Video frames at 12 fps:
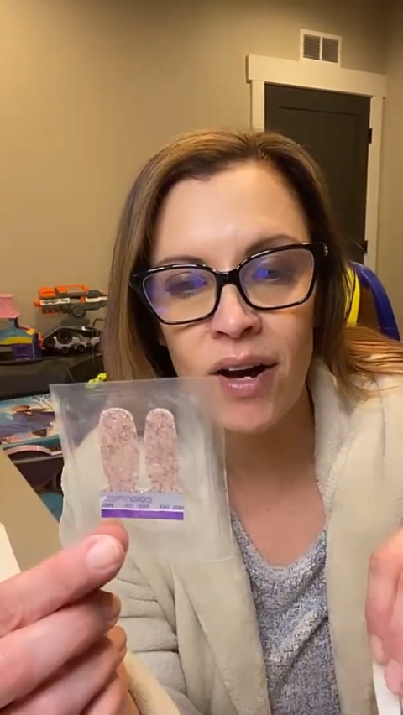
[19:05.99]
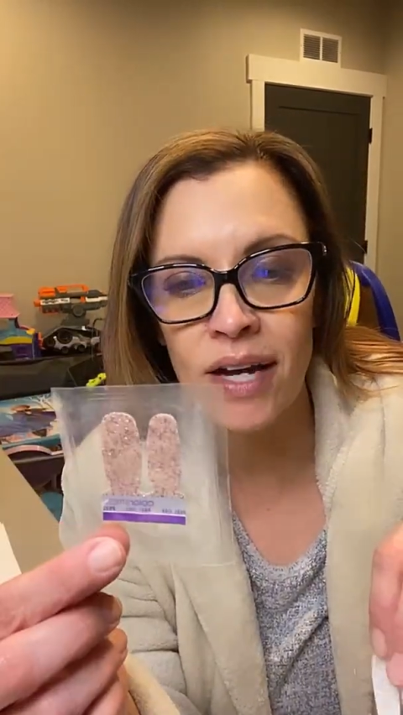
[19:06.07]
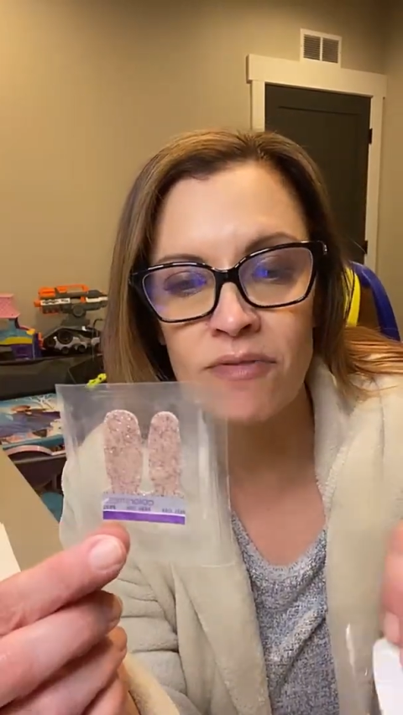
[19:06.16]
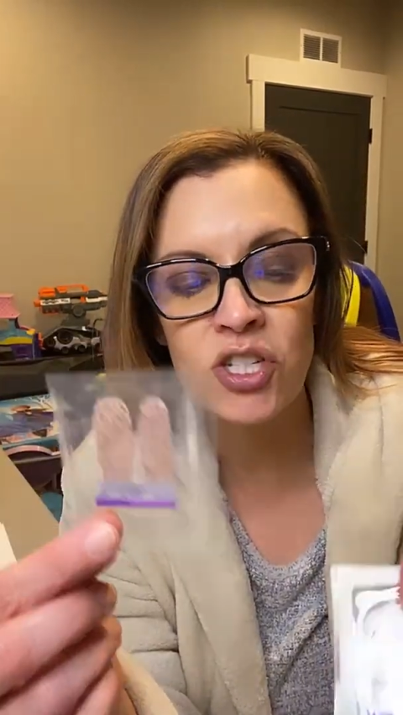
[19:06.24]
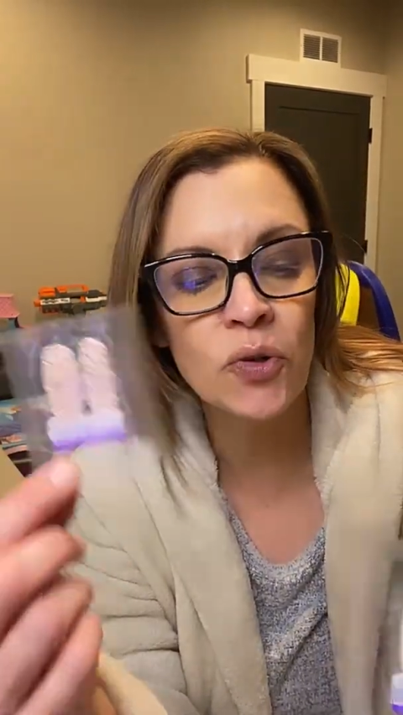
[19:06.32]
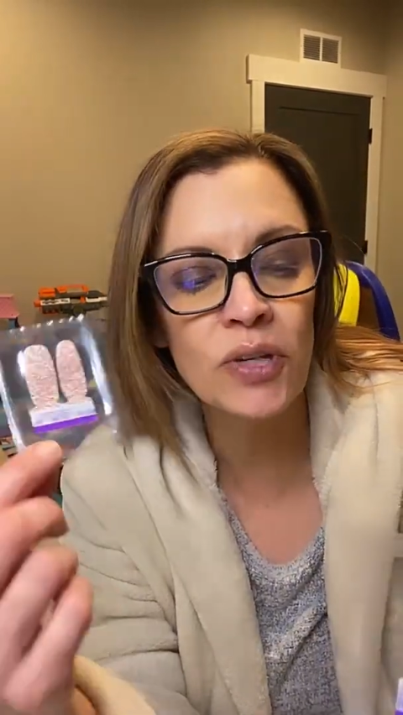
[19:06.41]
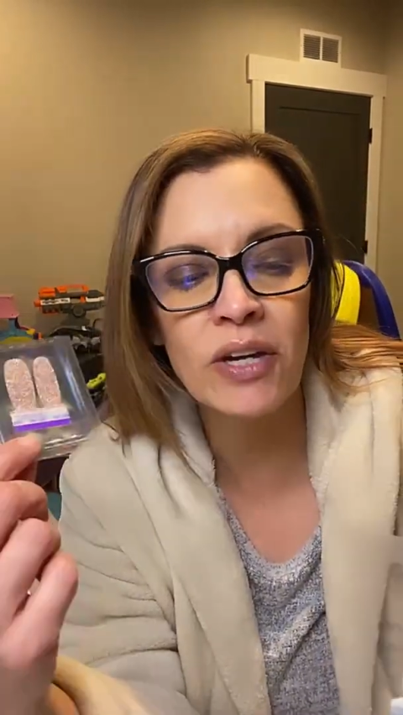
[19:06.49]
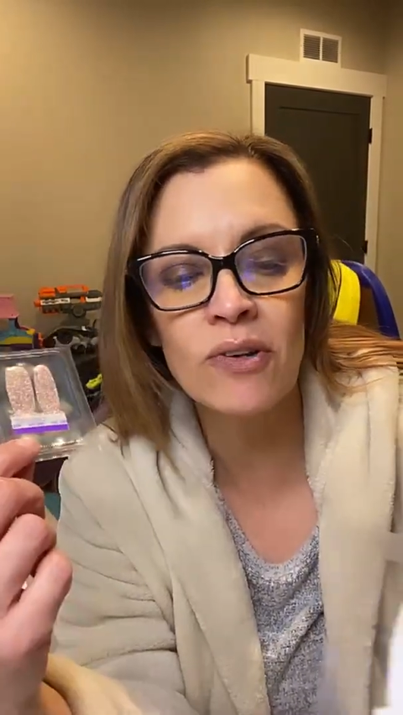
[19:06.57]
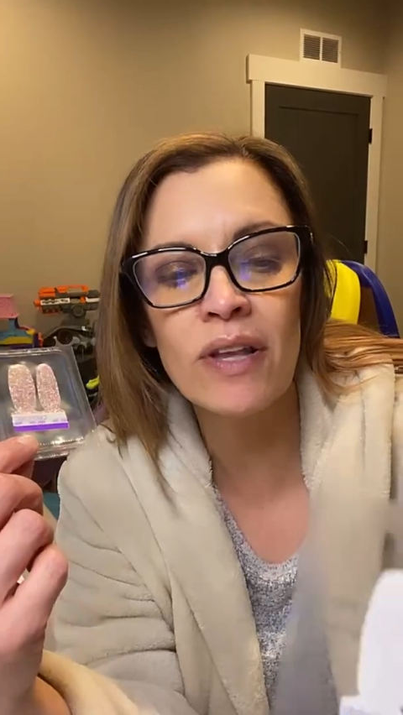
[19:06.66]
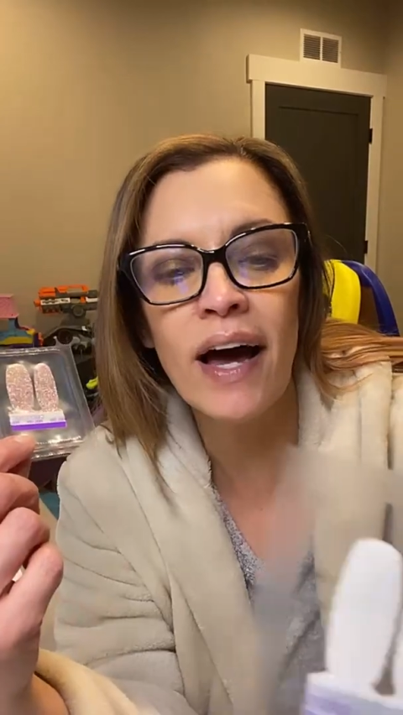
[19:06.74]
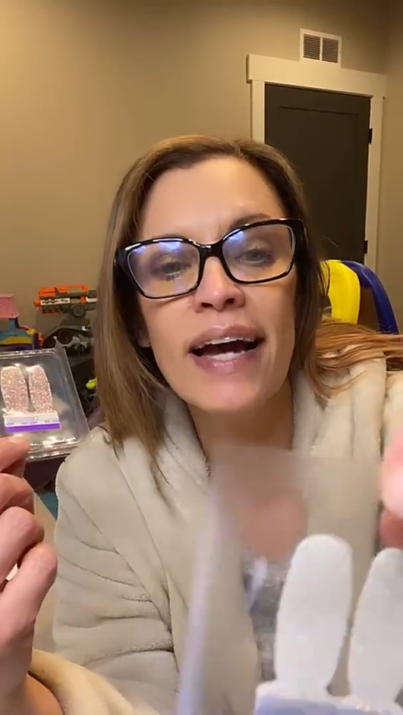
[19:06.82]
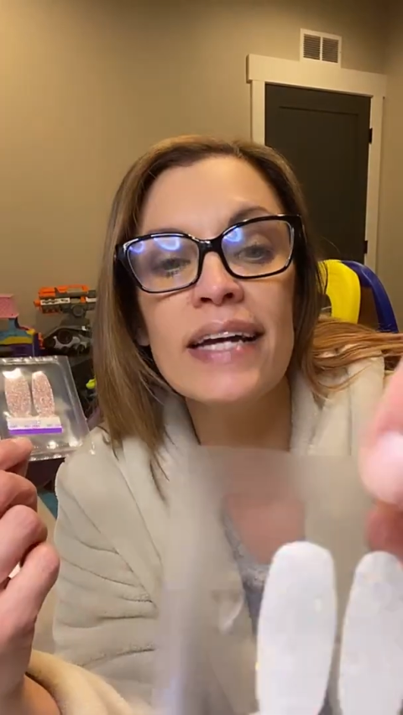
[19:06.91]
I have Tokyo
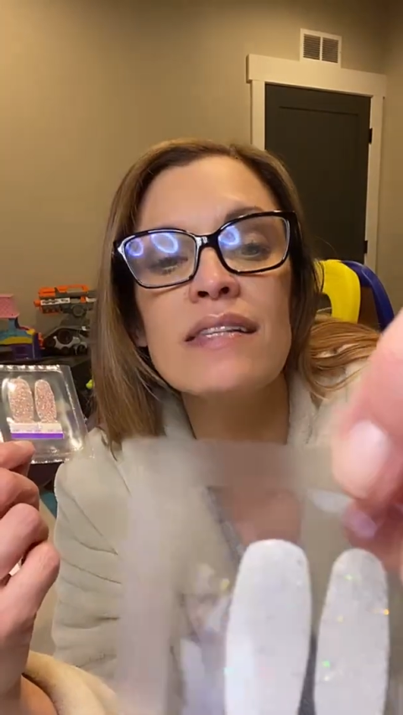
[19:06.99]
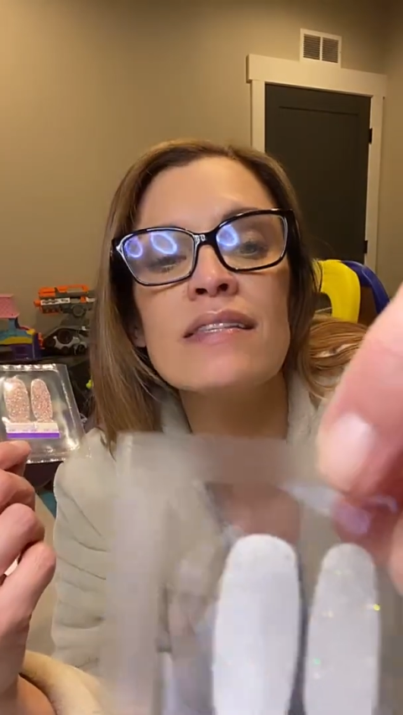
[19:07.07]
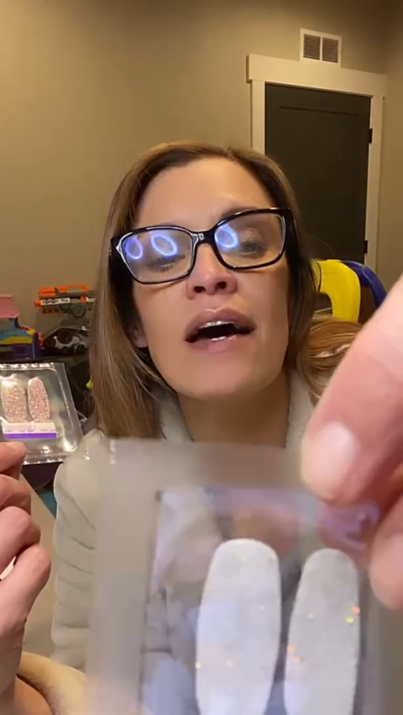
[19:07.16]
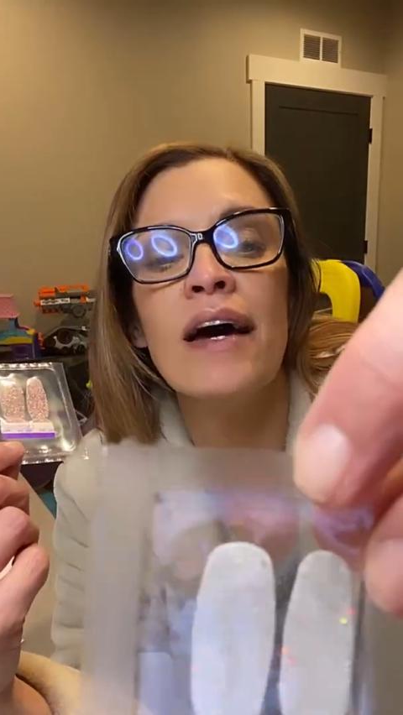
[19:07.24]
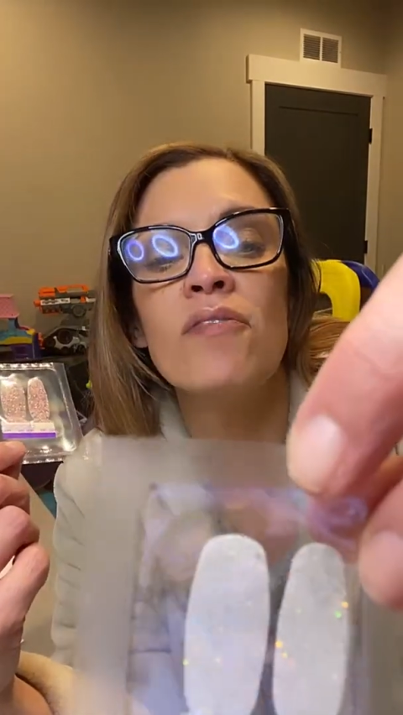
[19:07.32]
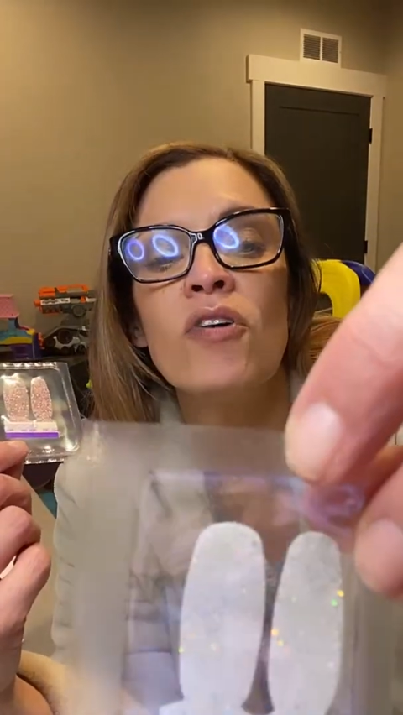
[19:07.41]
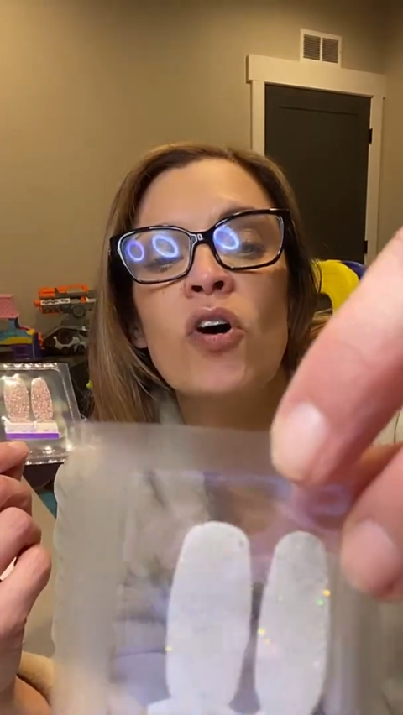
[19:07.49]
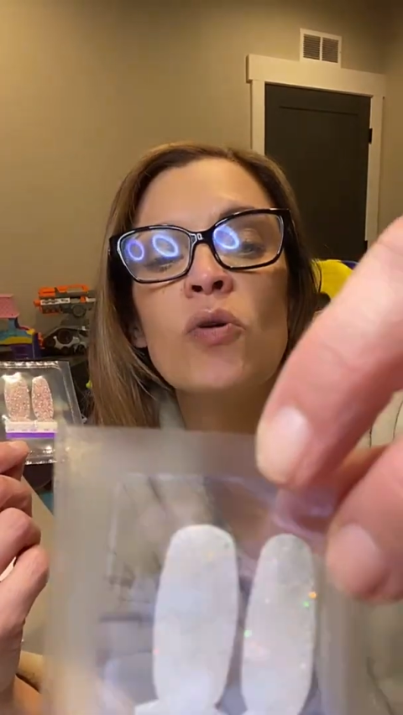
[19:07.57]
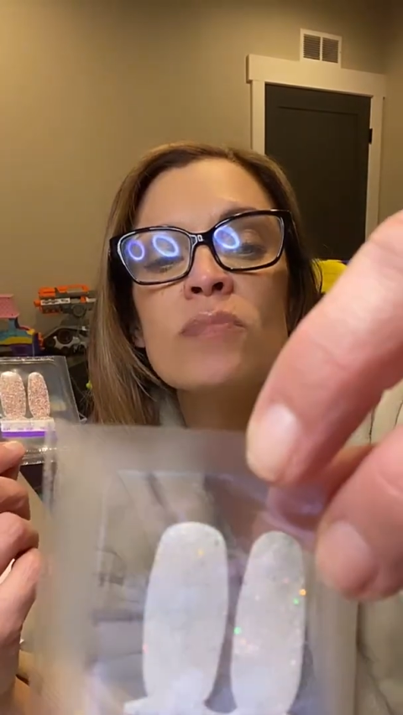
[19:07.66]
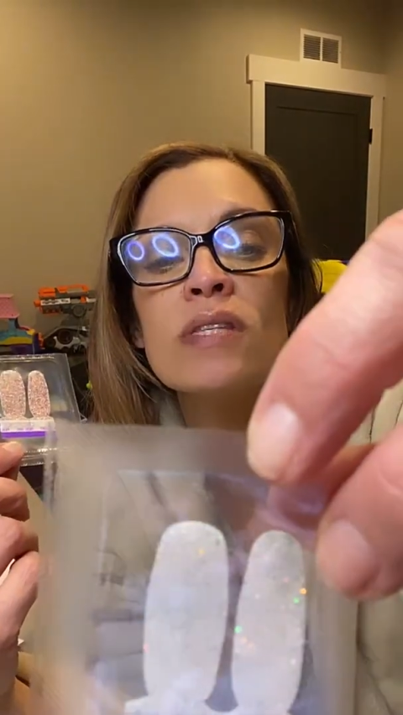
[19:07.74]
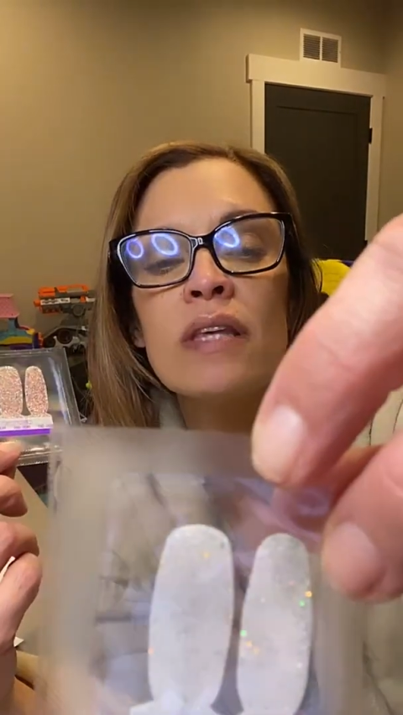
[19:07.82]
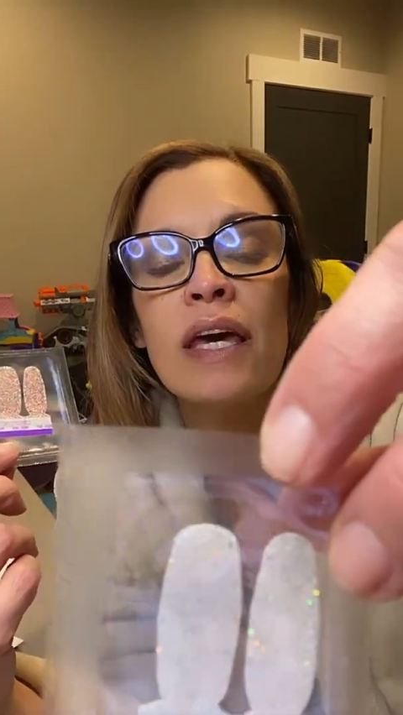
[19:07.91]
Lights. I have Home
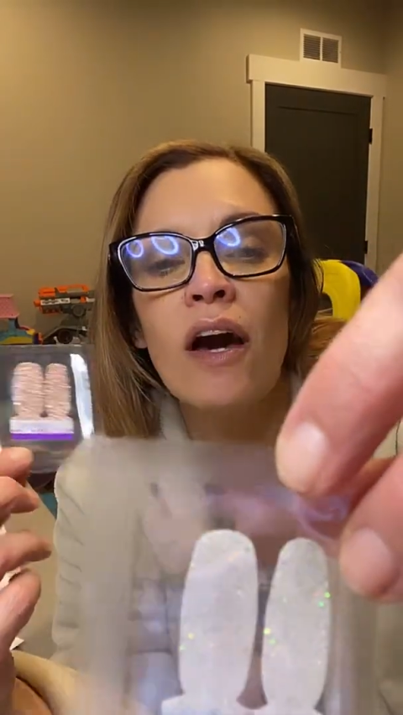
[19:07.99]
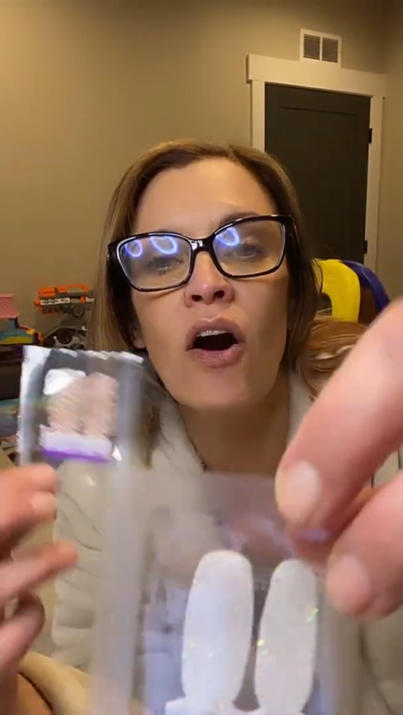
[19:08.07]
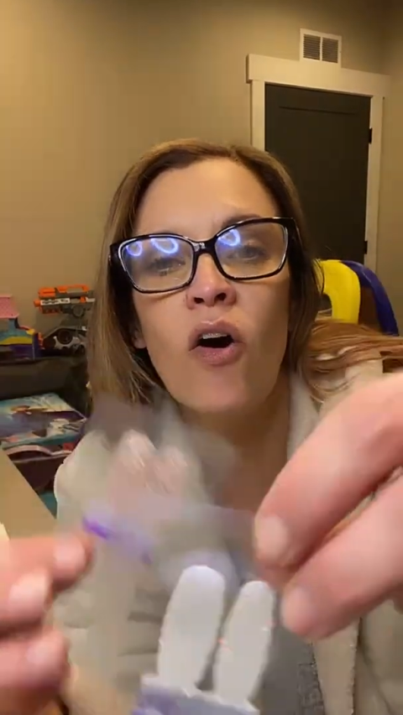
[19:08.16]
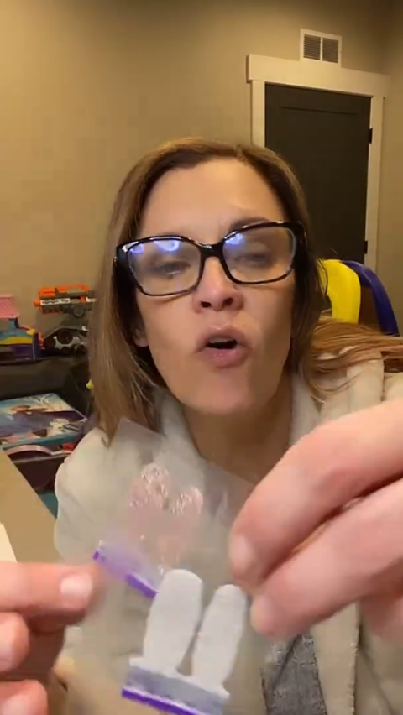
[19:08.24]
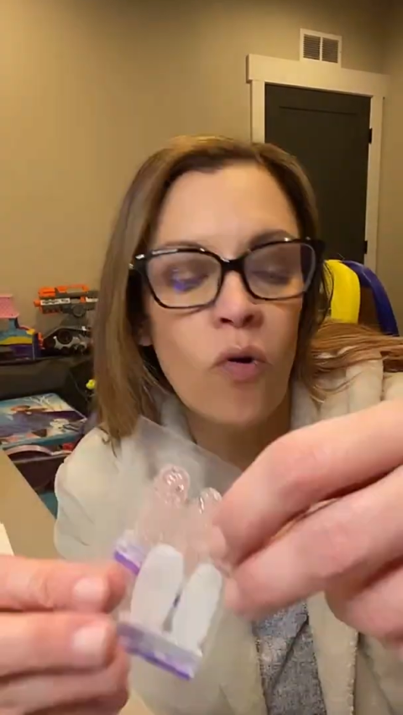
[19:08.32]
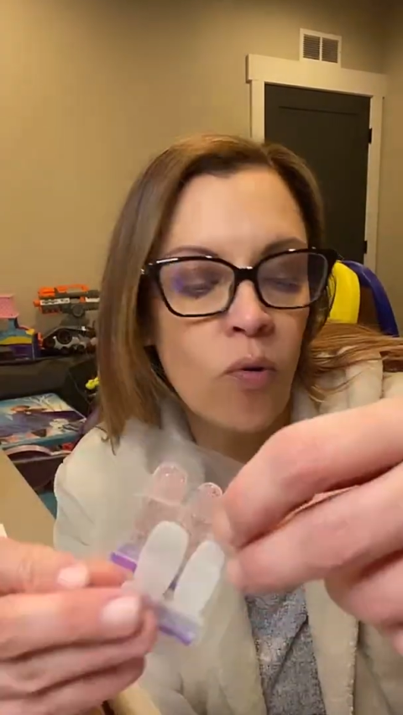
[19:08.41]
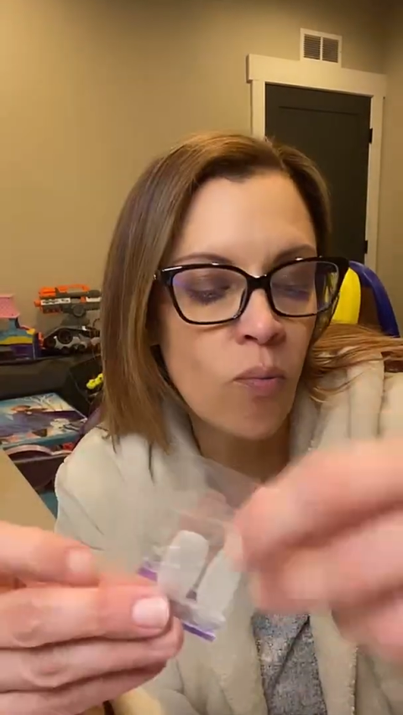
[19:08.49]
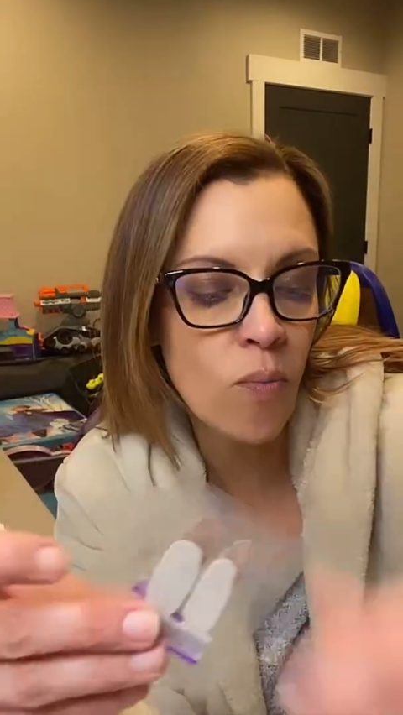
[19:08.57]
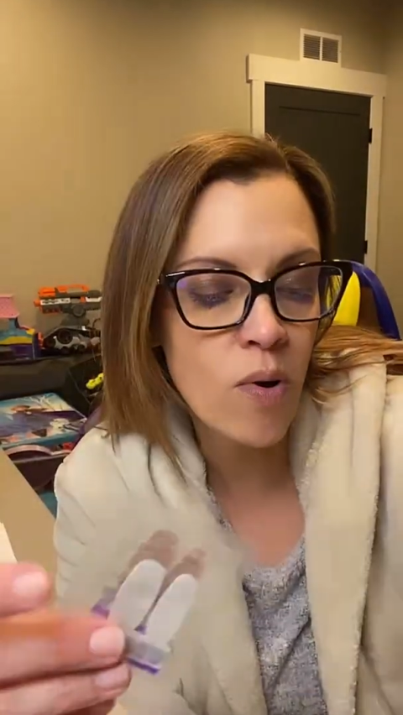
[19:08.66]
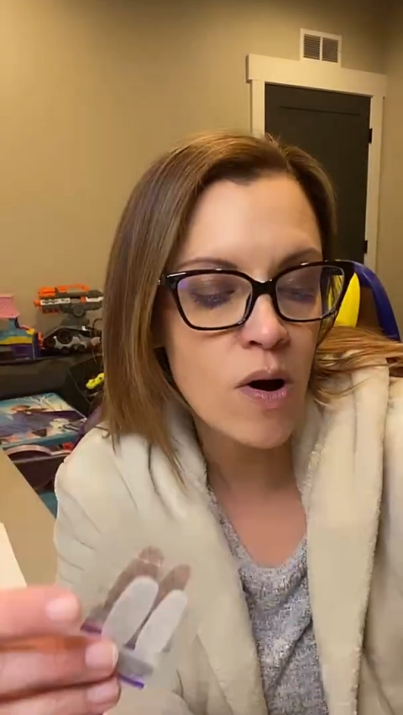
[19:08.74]
Sweet Home.